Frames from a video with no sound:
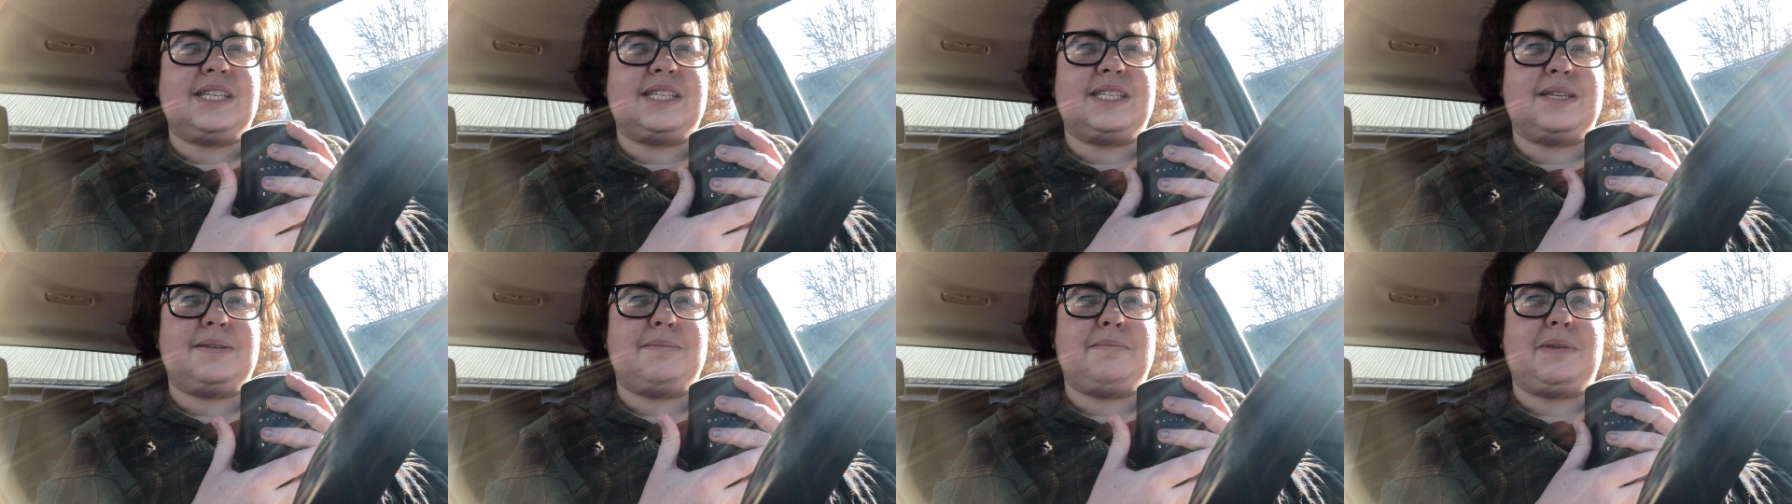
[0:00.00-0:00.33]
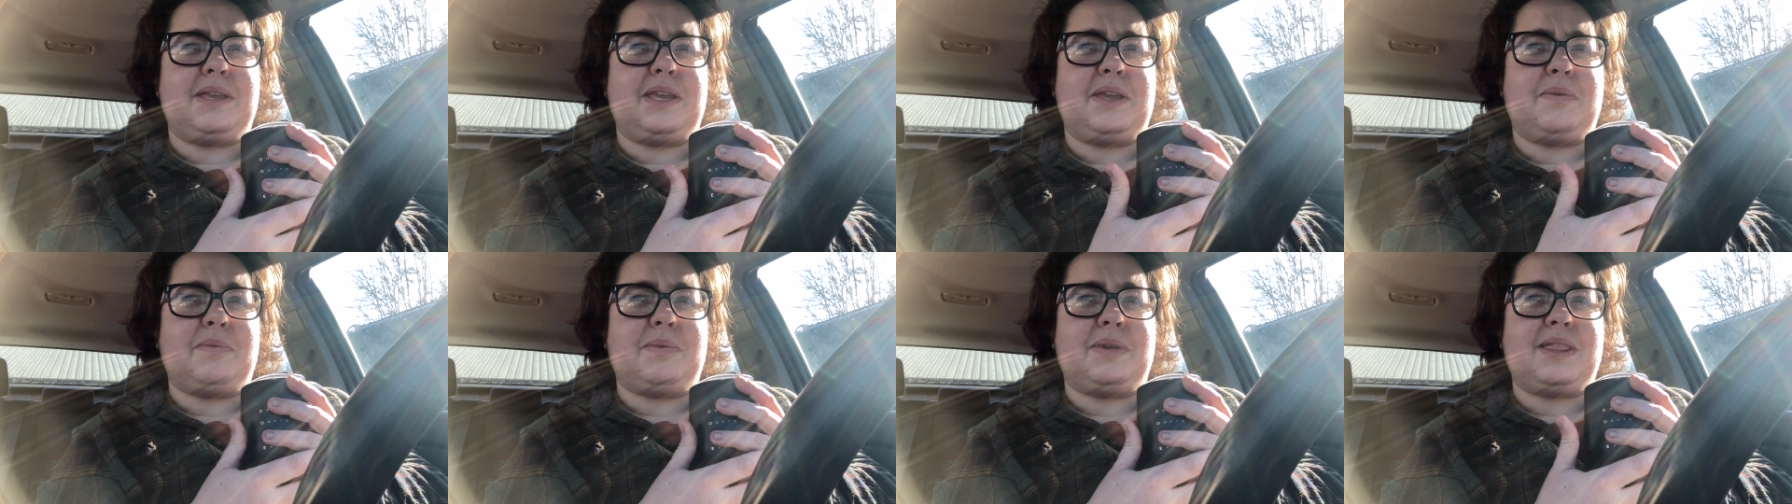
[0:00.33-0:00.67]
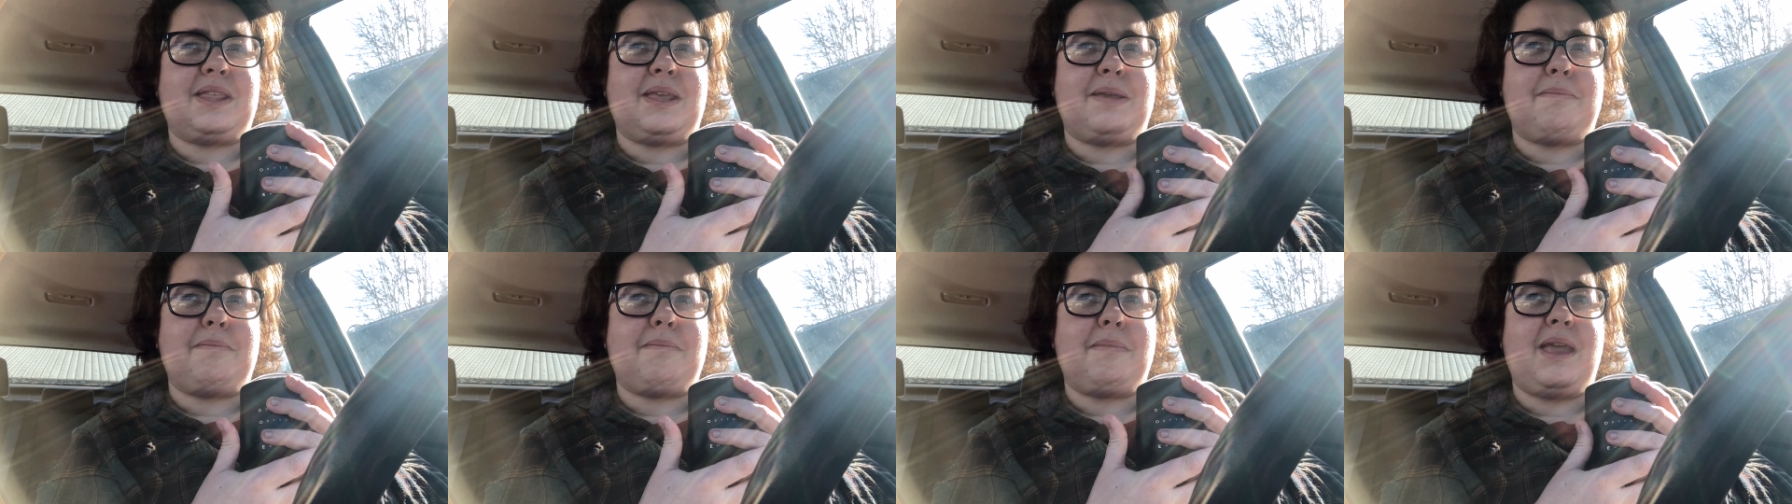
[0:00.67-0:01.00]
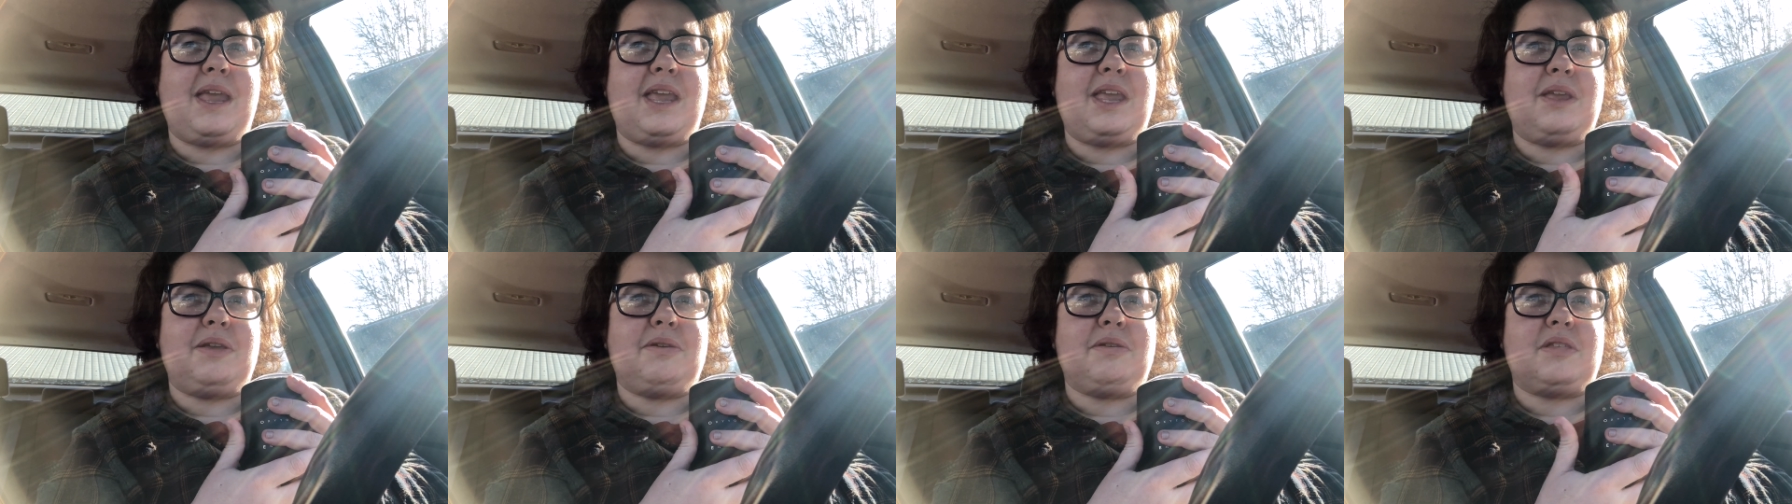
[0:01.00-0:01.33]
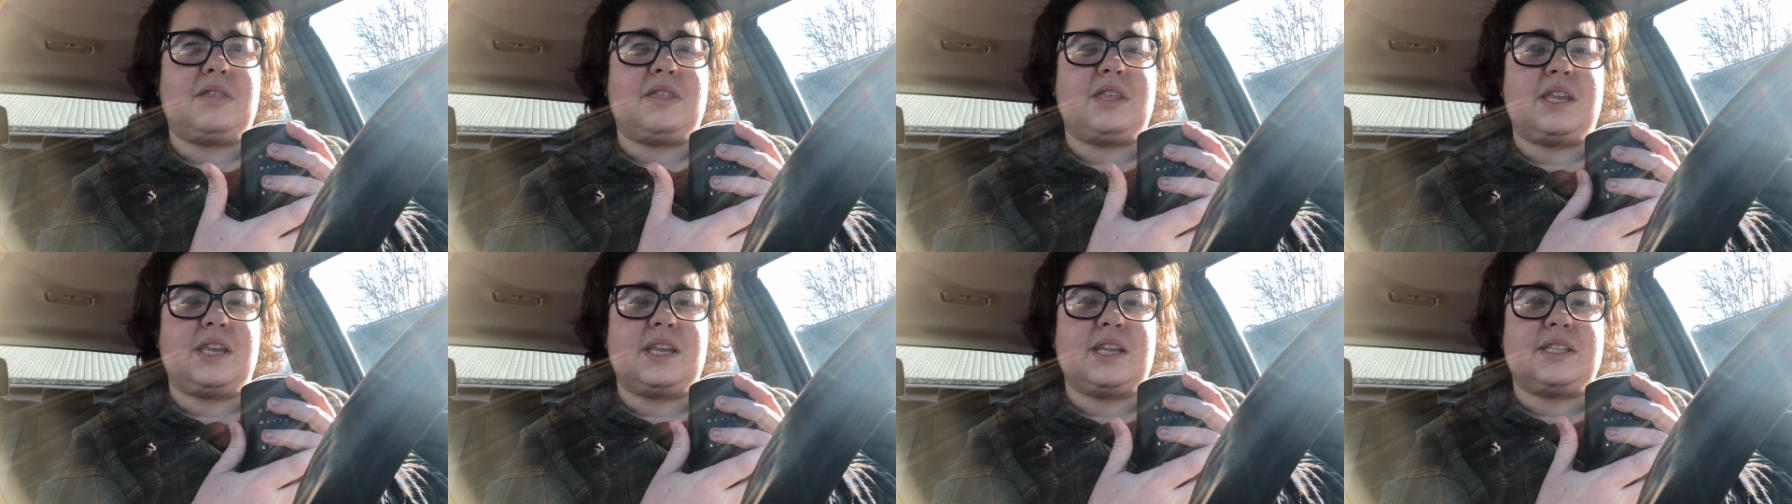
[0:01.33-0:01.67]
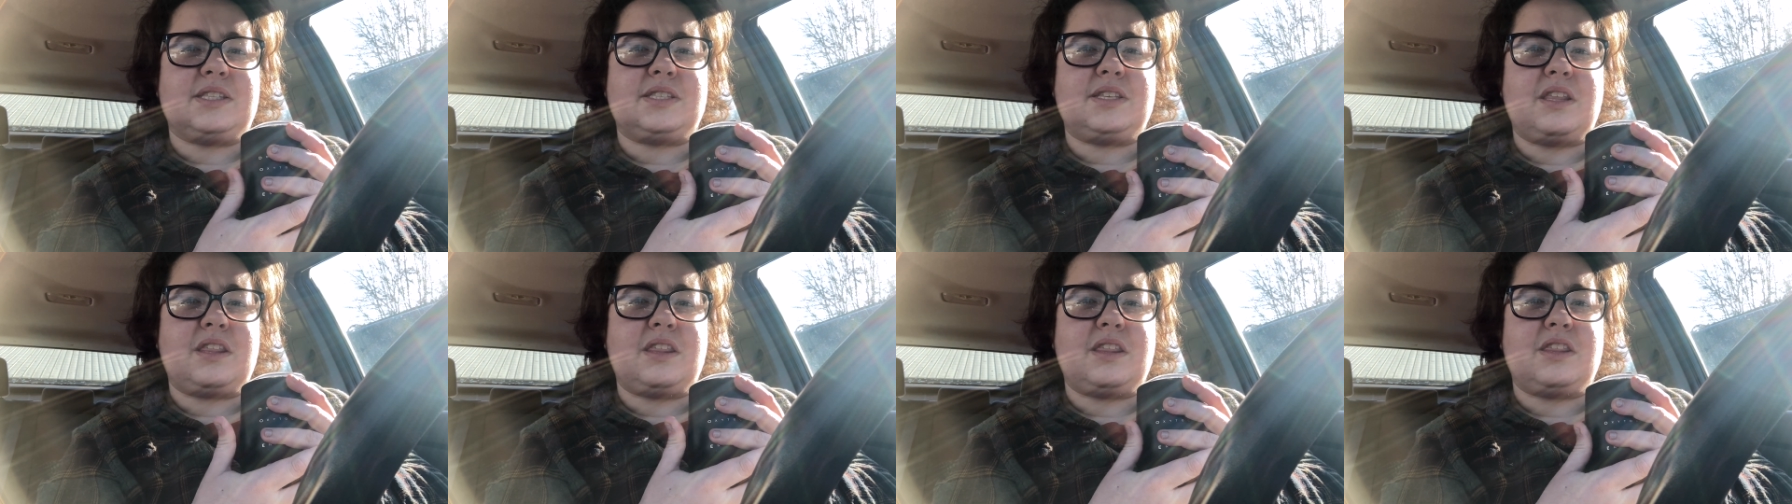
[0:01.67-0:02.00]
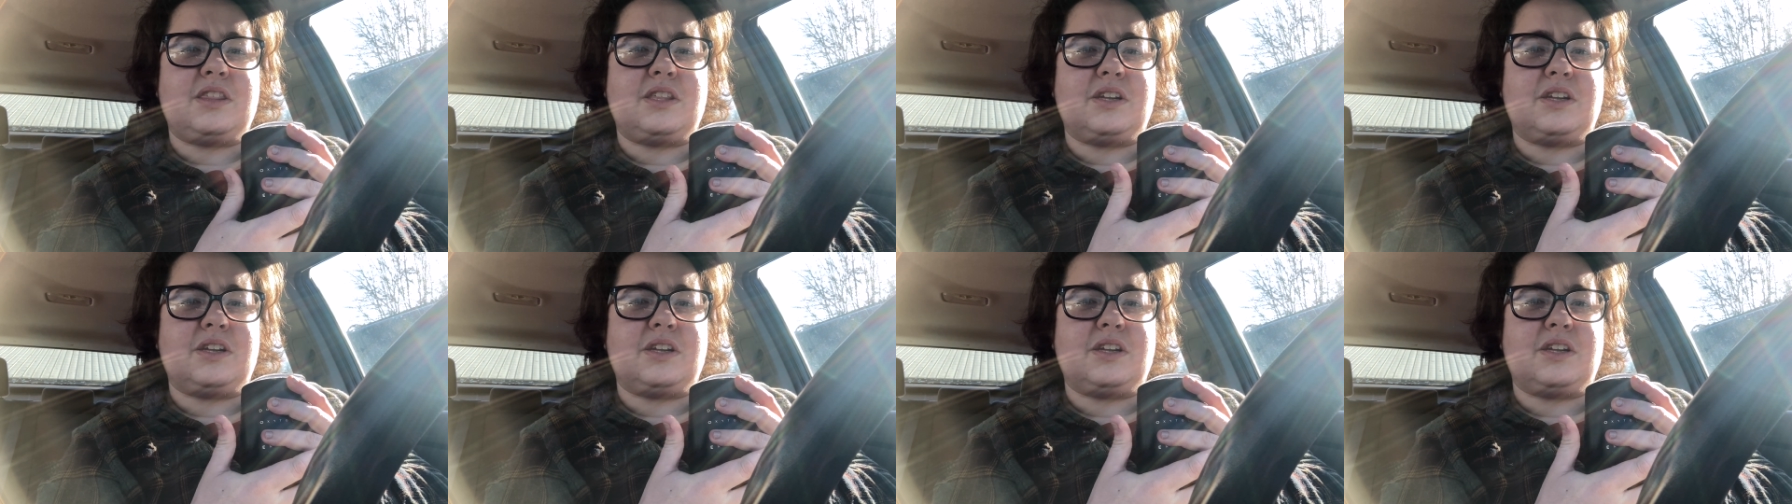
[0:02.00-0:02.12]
to me when they make you think it's a